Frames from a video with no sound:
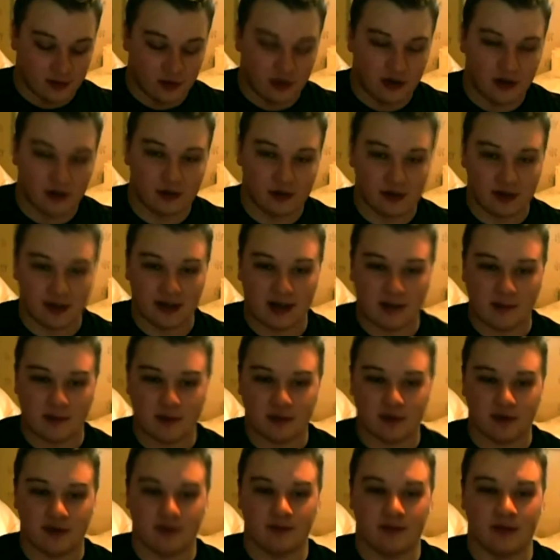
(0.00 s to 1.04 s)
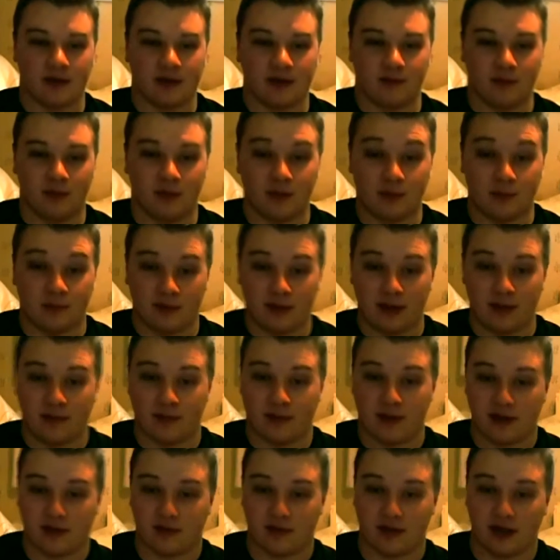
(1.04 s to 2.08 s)
horror games with my
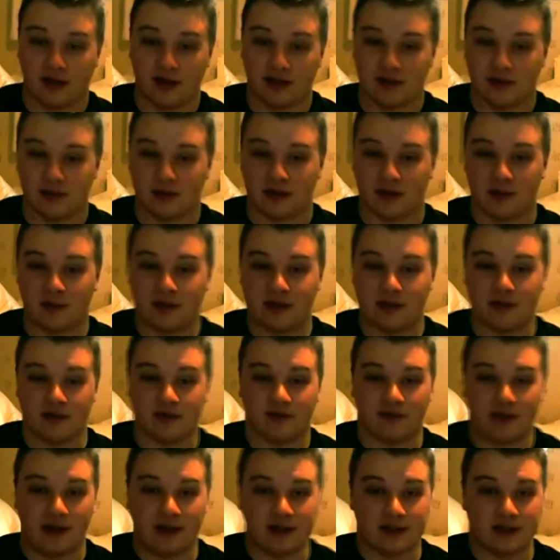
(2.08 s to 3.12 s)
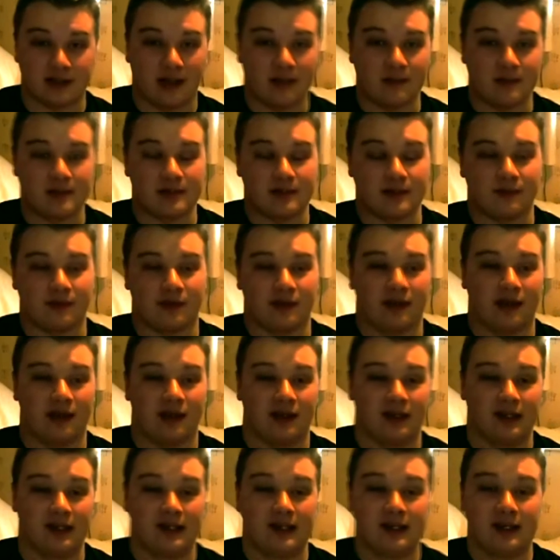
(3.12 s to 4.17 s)
best friends. We're going to be doing face cam stuff with
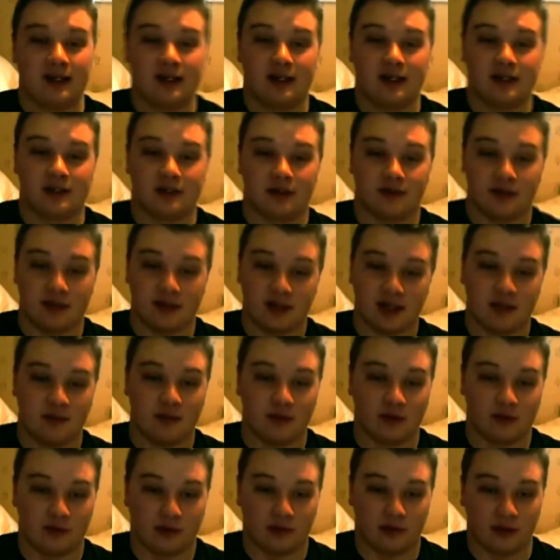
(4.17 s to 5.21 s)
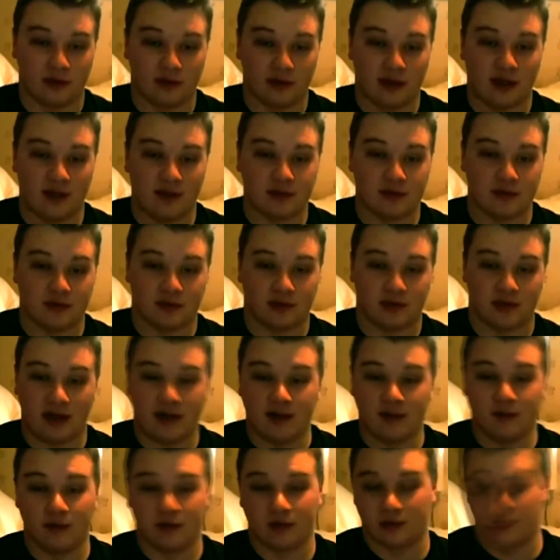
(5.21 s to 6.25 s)
that. So if there's any more horror games or
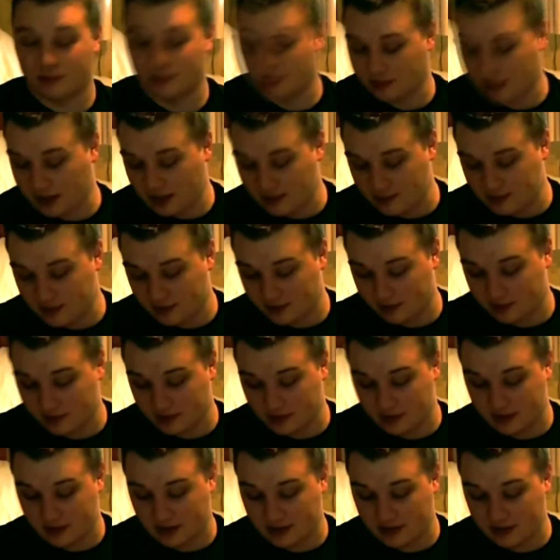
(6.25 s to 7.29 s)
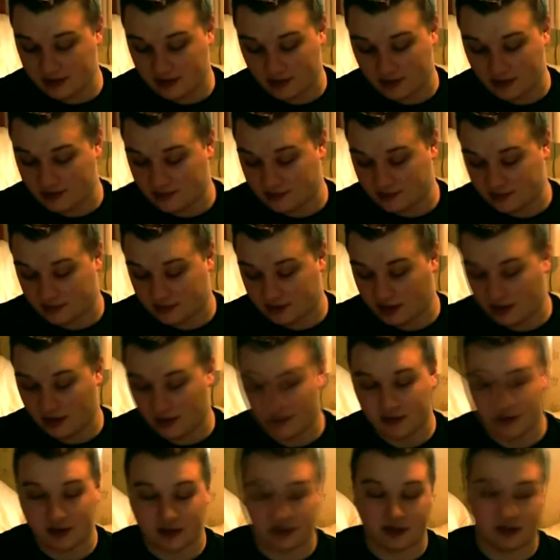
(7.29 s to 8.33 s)
any more games you want to see, then, you know,
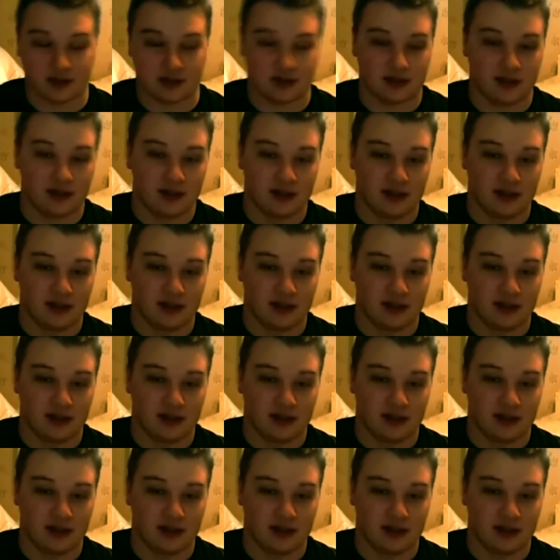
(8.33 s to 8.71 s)
just